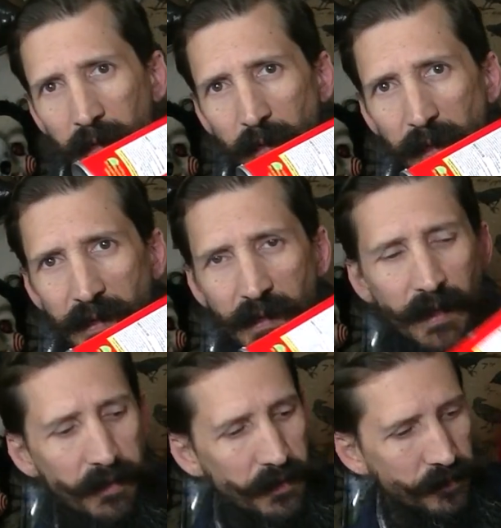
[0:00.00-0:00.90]
Great
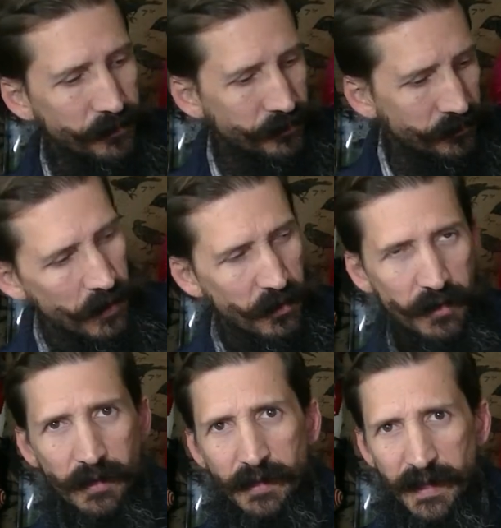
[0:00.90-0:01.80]
stuff,
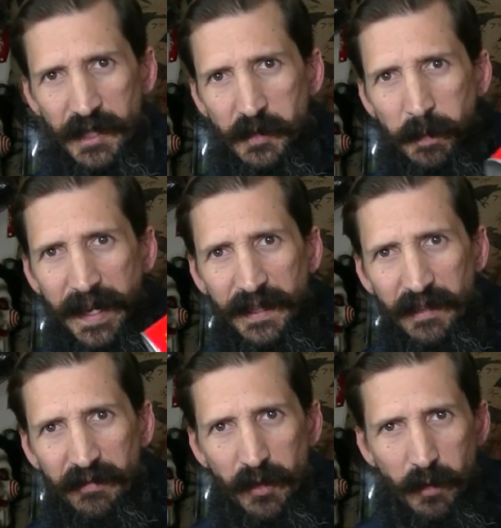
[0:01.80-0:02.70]
just expanding
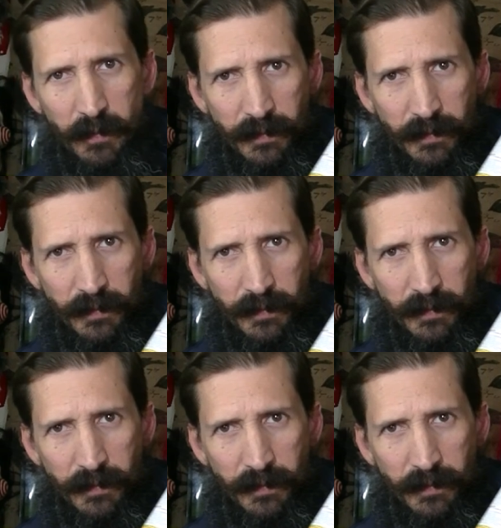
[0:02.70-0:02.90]
foam,